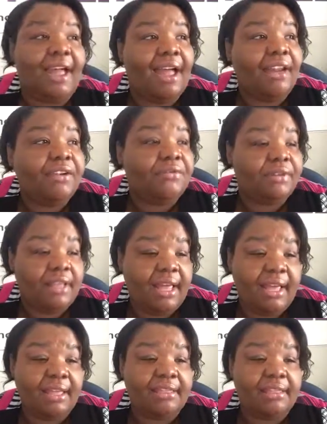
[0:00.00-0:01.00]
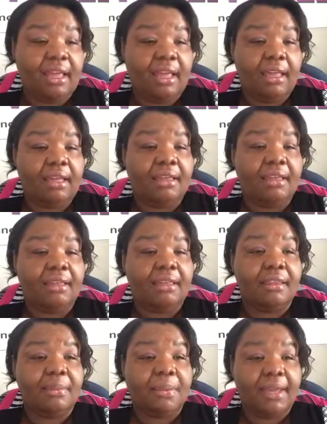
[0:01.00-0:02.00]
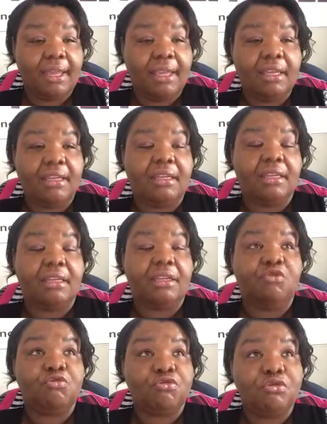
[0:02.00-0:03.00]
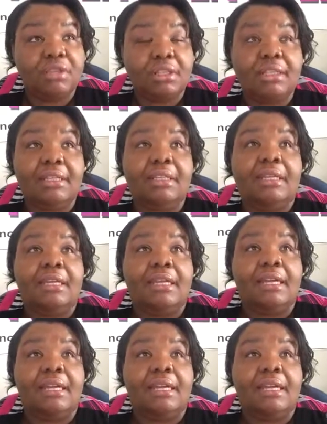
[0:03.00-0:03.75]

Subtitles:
I didn't realize that the pain can really,